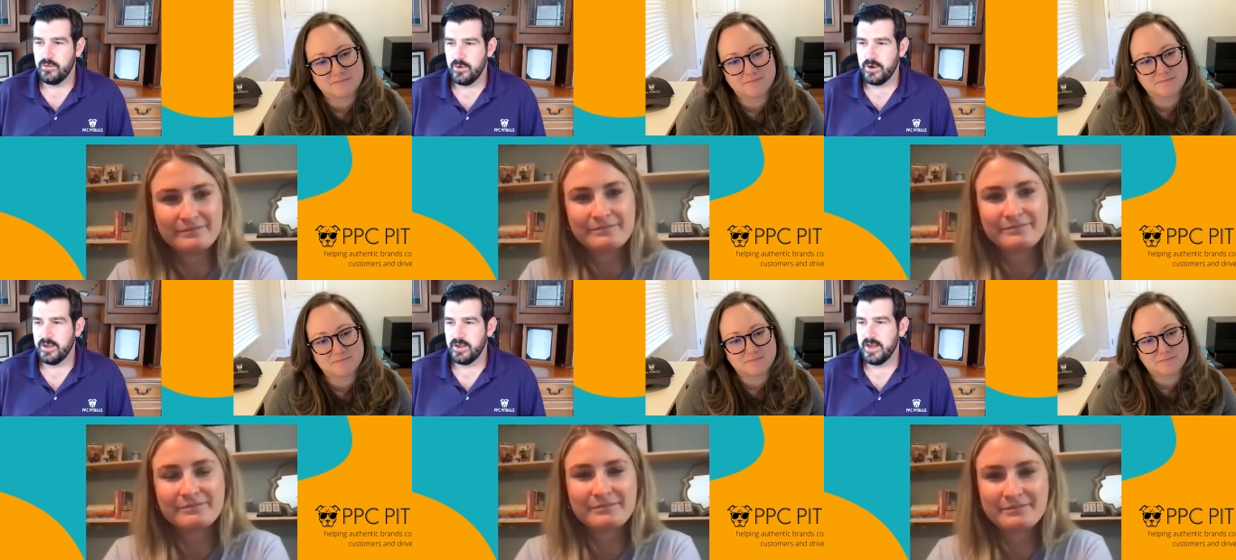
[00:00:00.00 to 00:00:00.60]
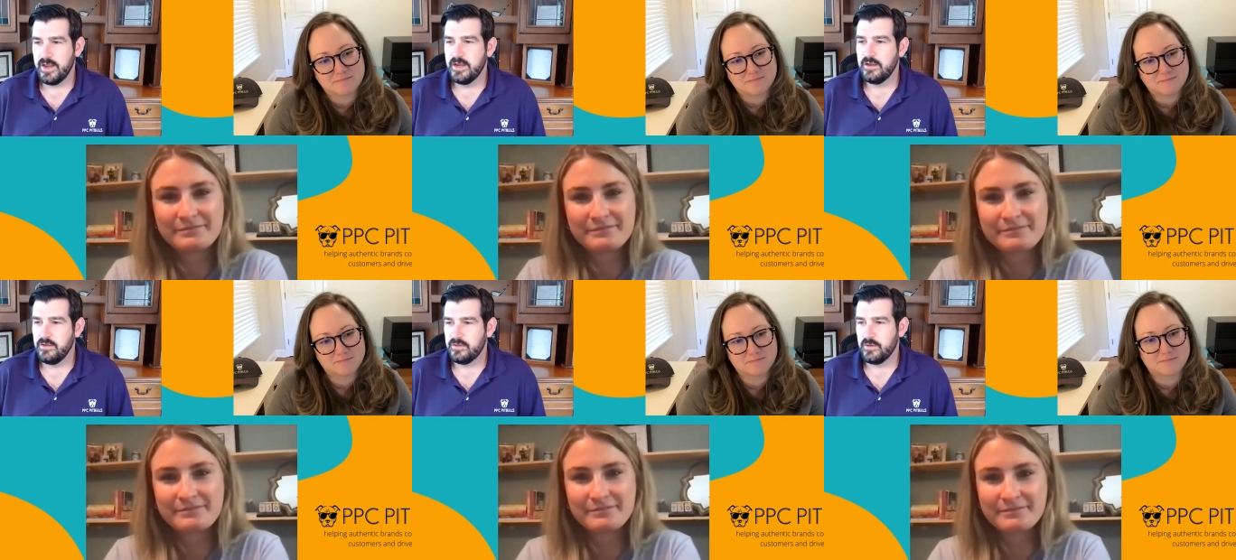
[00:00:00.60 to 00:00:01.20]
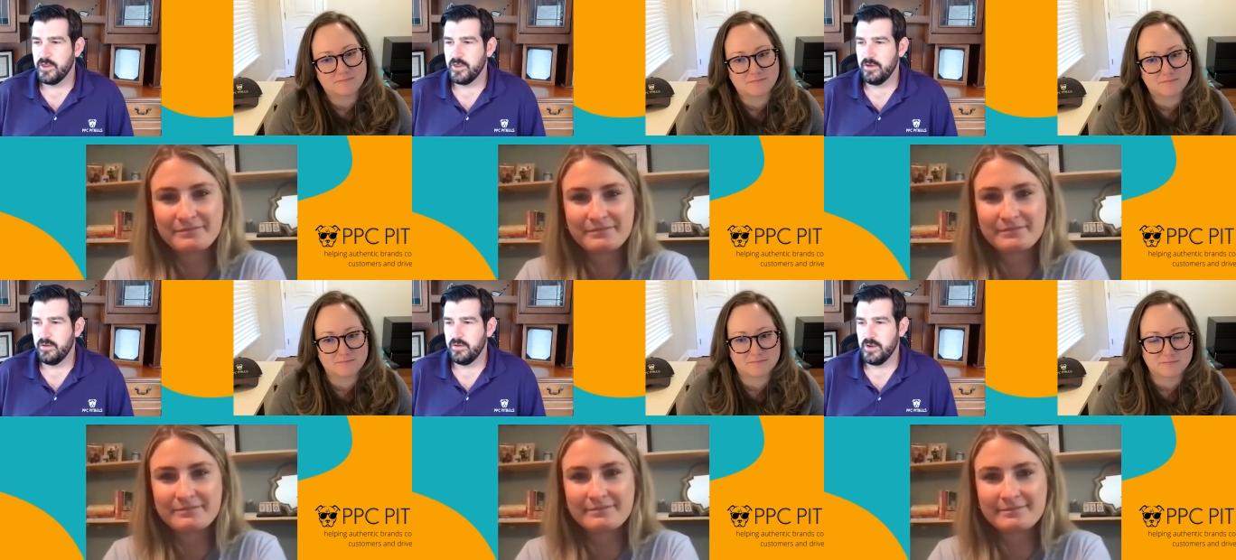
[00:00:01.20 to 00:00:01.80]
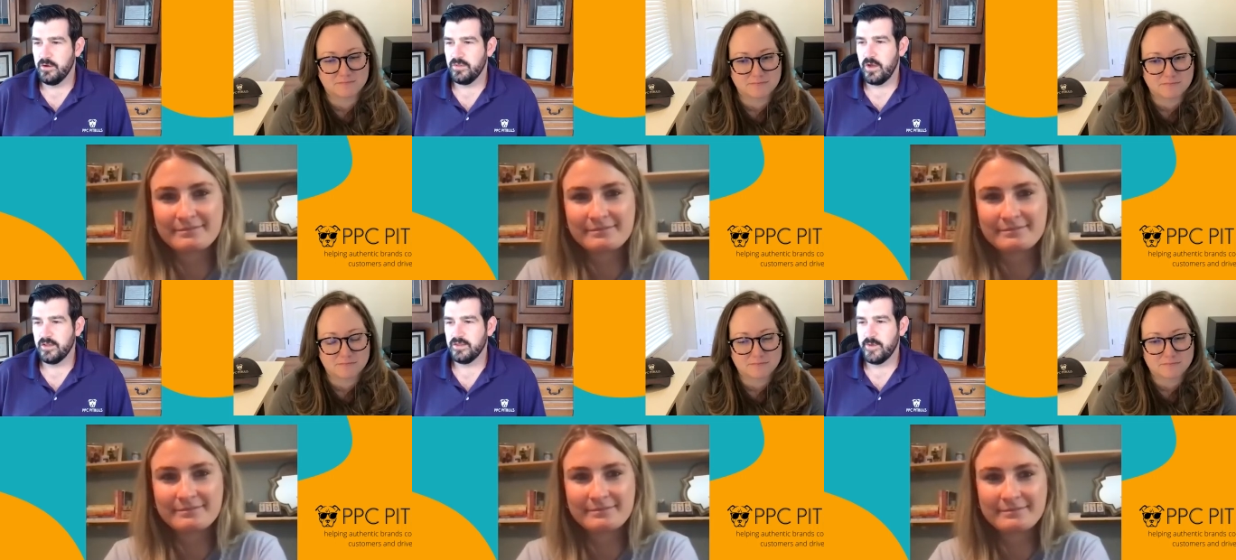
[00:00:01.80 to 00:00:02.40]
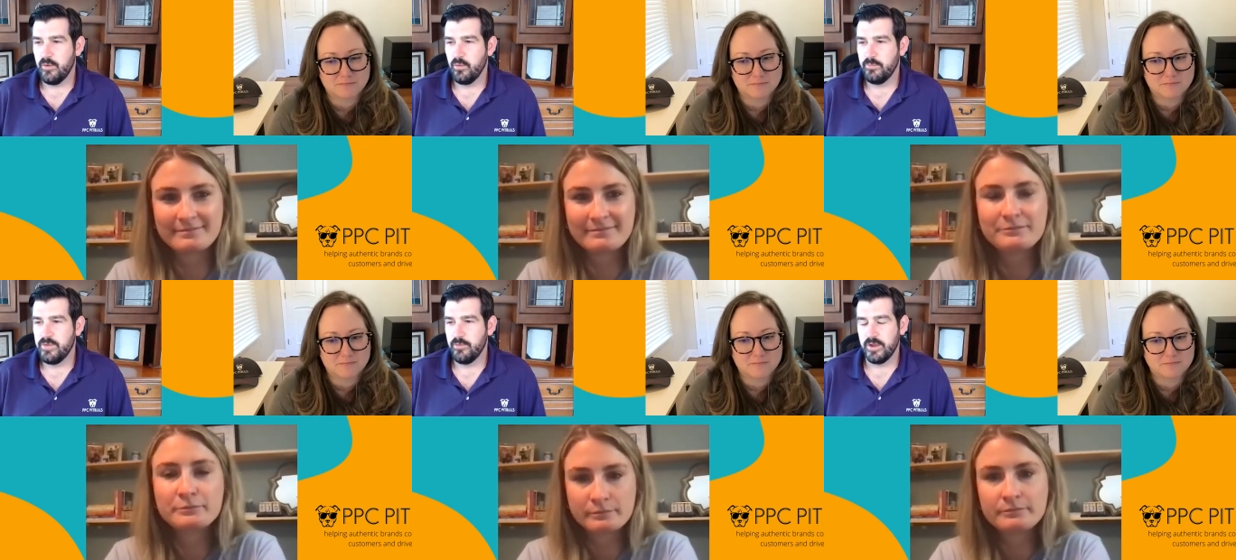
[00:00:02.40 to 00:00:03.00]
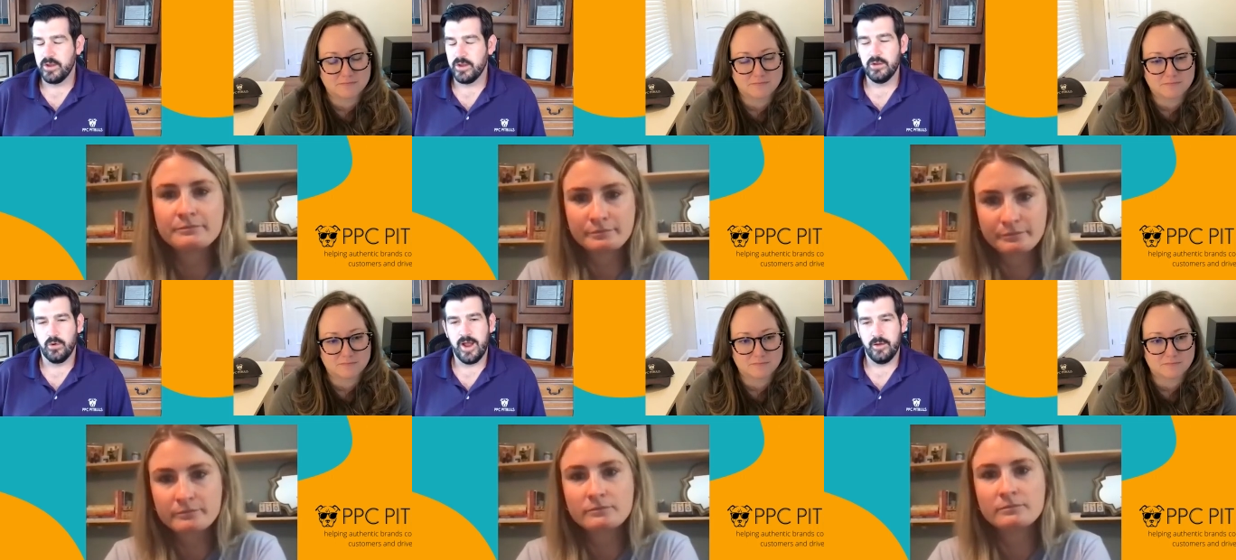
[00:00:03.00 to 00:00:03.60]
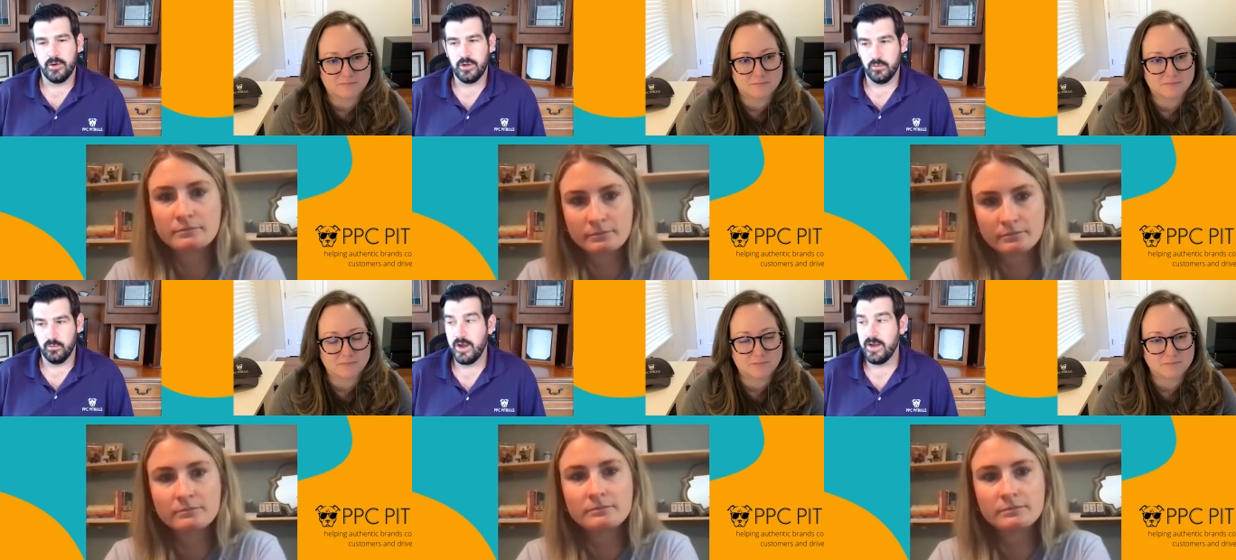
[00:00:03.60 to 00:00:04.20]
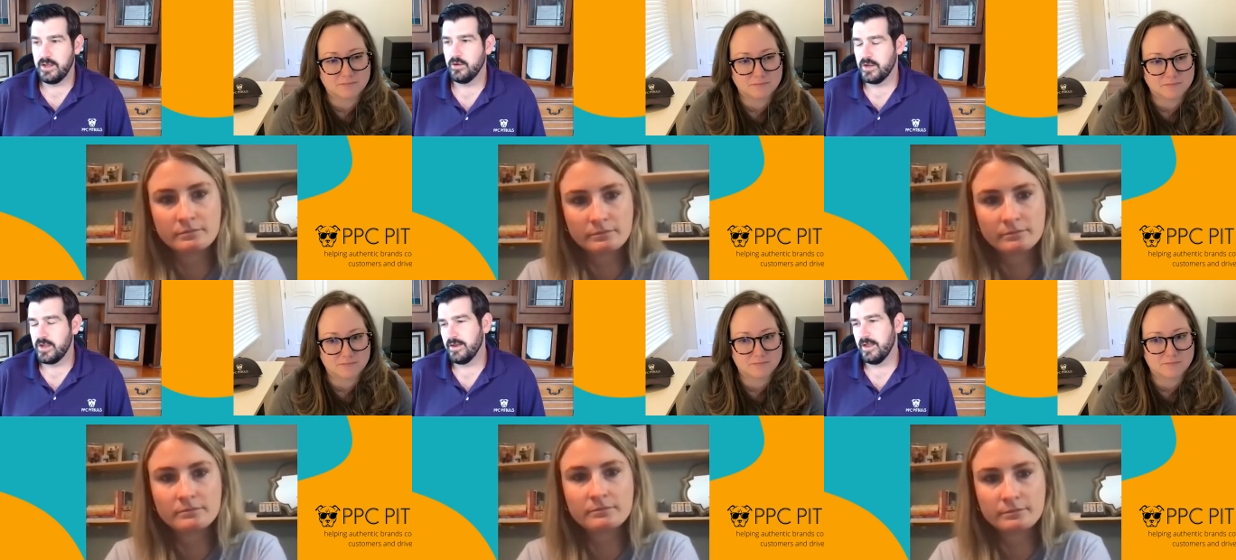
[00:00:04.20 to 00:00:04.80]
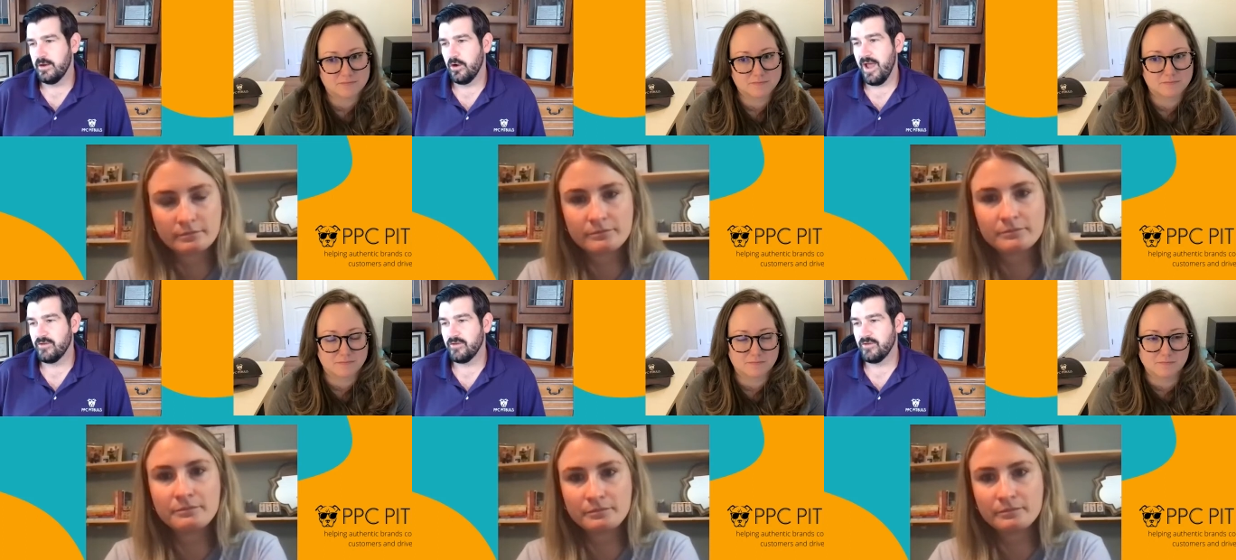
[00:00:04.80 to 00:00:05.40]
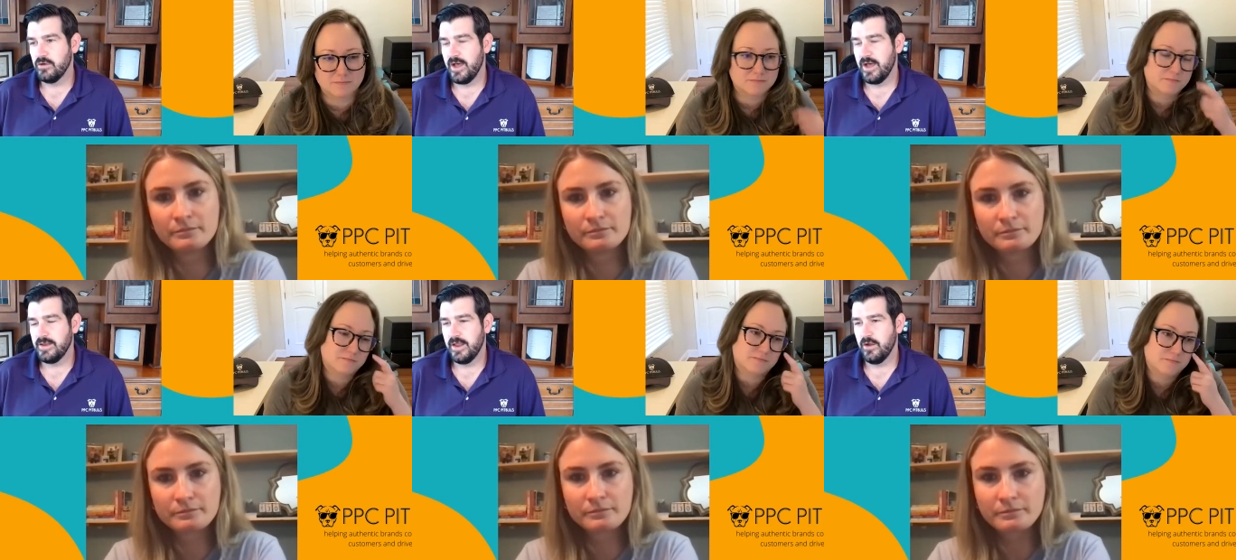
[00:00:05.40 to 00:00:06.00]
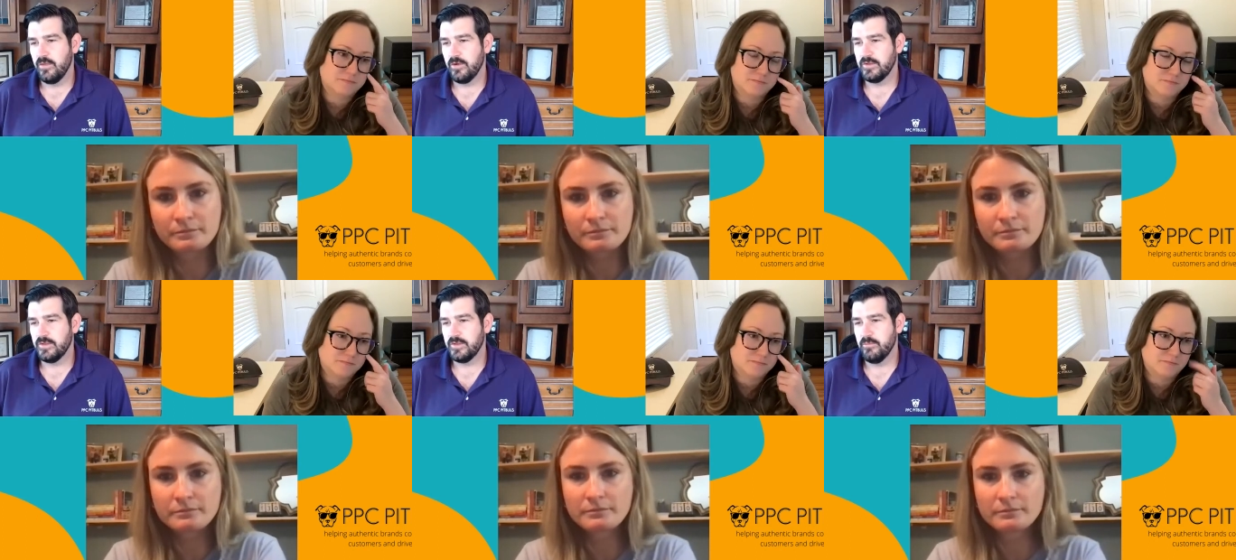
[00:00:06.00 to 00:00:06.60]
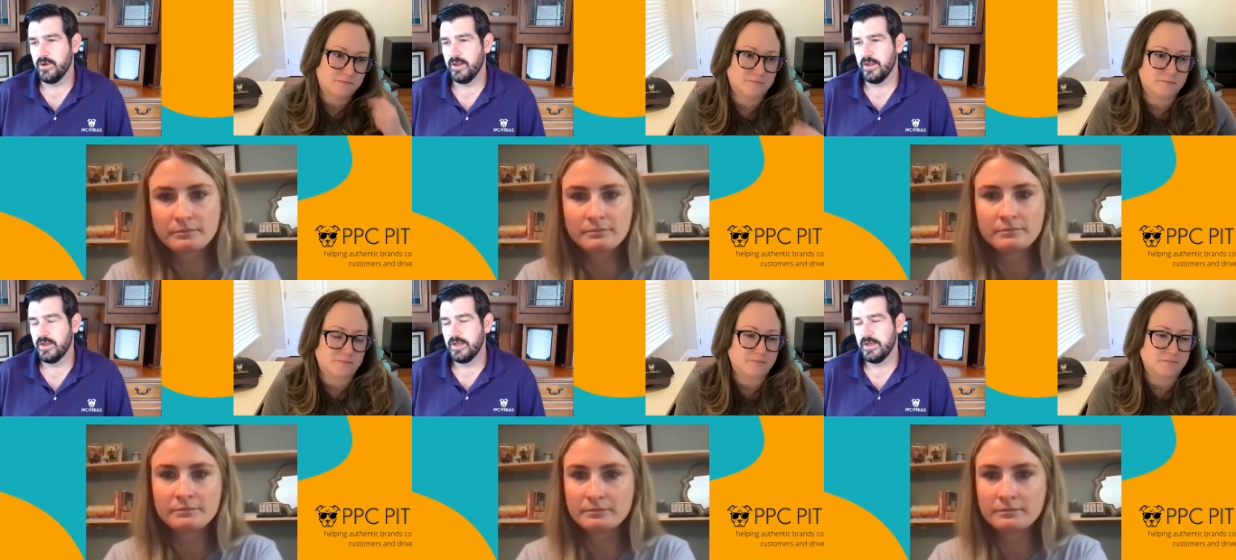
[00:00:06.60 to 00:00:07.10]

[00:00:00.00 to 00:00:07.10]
Speaker 1: we want to get into some of the you know thoughts about what people can do around writing good content or having good content on their site, but